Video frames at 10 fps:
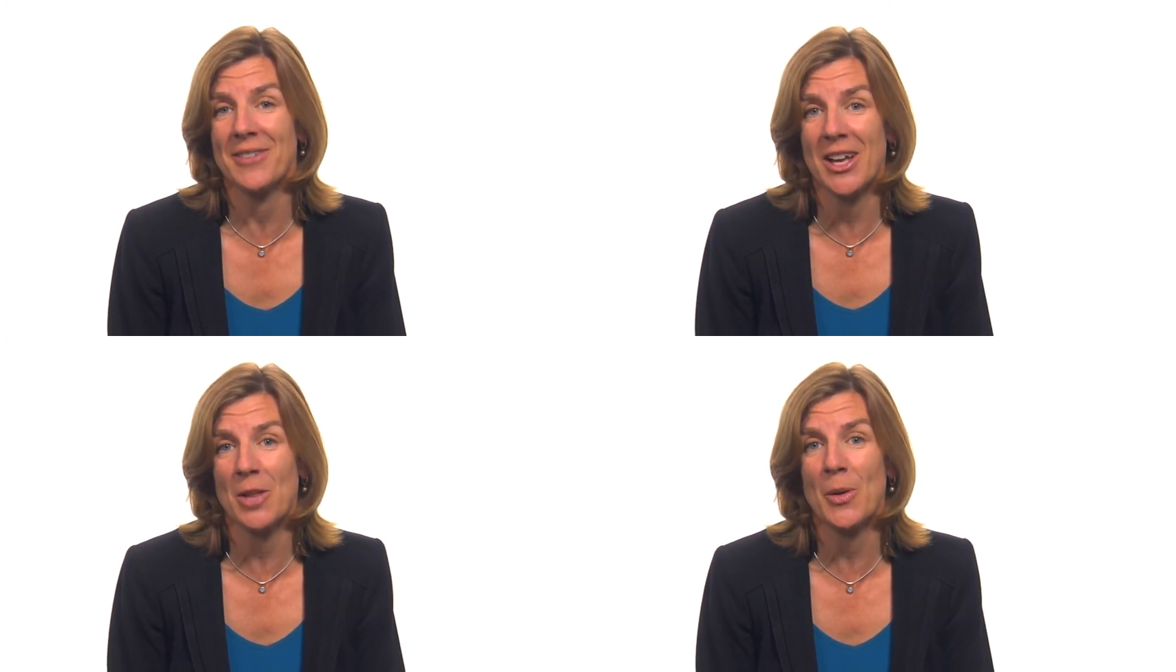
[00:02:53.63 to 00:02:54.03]

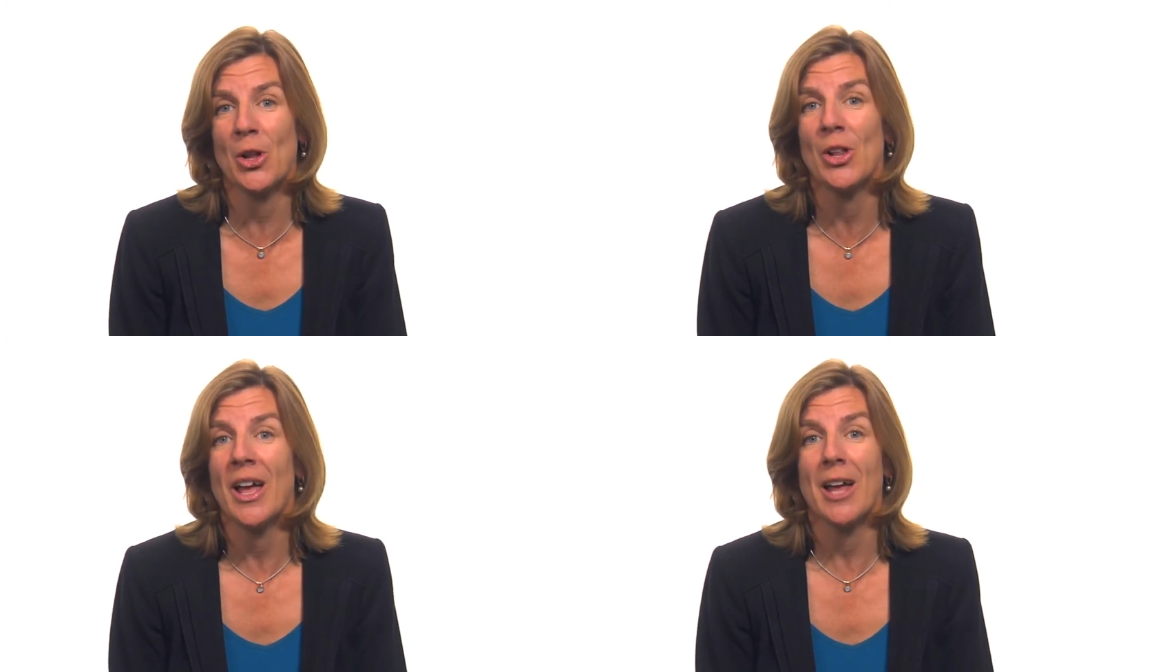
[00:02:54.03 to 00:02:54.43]

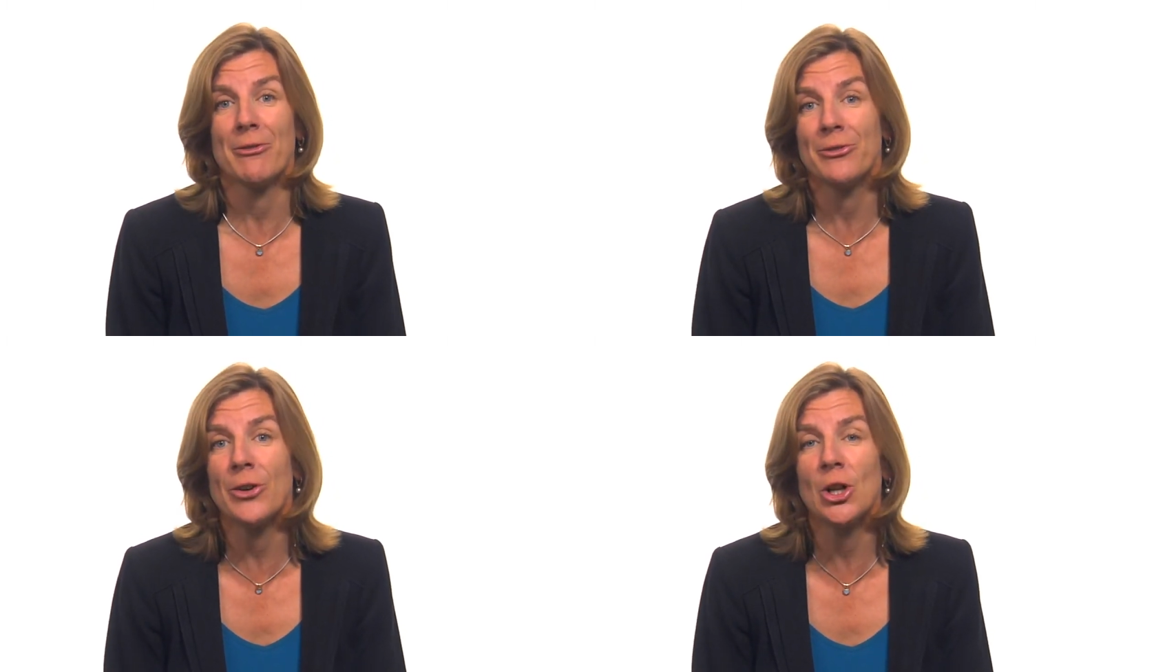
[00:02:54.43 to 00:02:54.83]
available
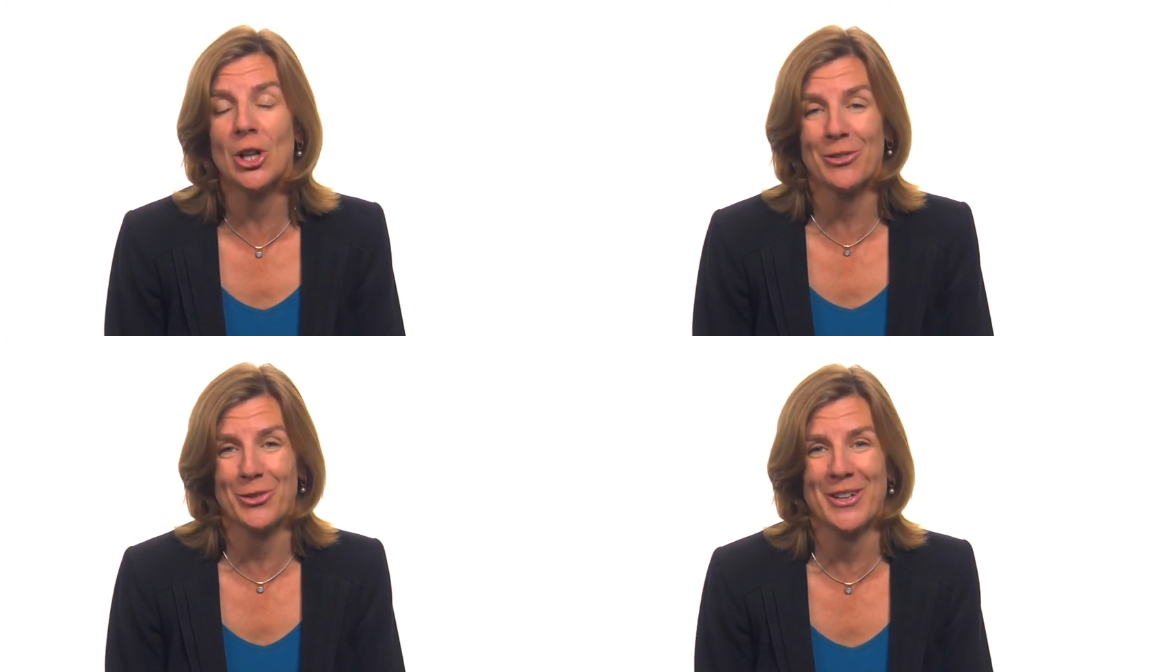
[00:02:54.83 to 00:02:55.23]
and
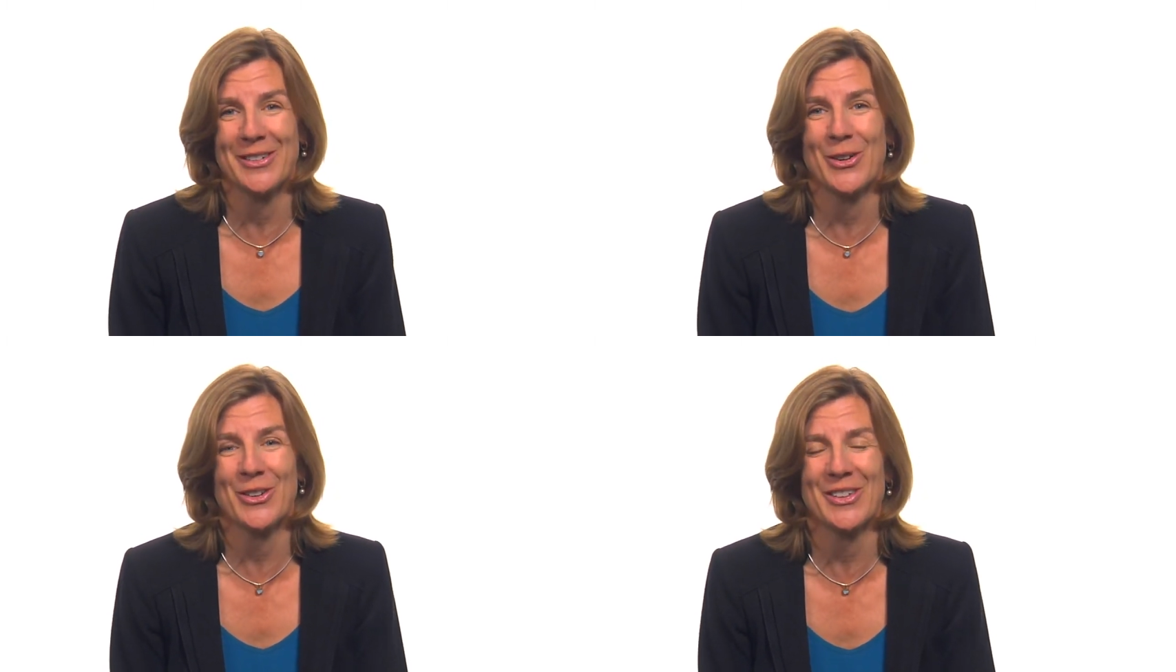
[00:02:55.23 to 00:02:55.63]
full of
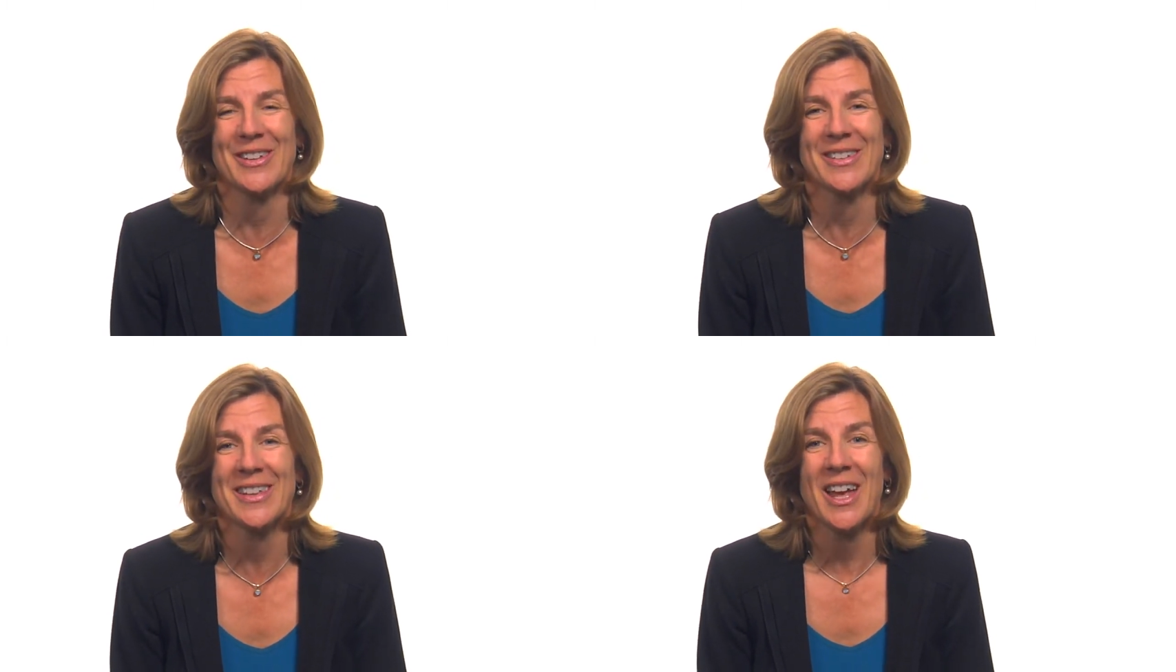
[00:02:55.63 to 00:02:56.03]

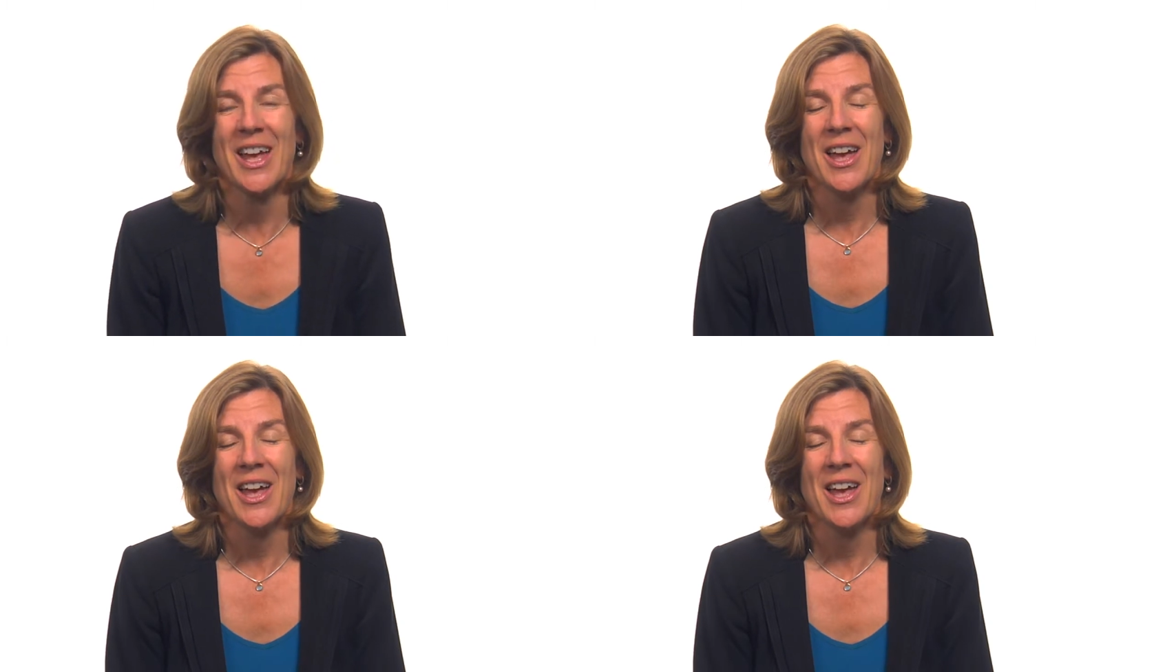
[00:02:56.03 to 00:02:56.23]
resources